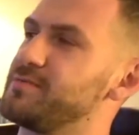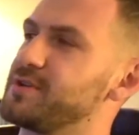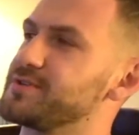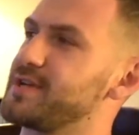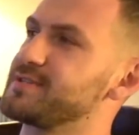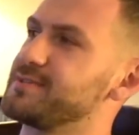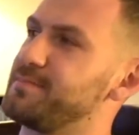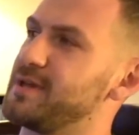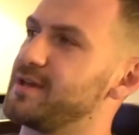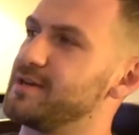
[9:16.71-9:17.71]
Because that's a
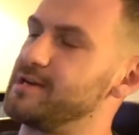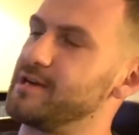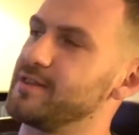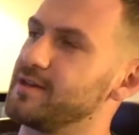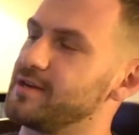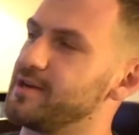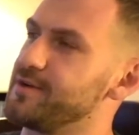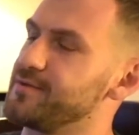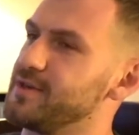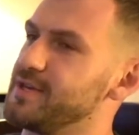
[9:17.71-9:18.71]
big thing
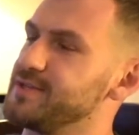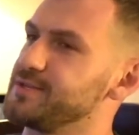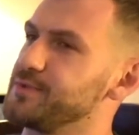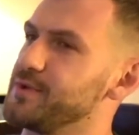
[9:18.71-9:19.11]
nowadays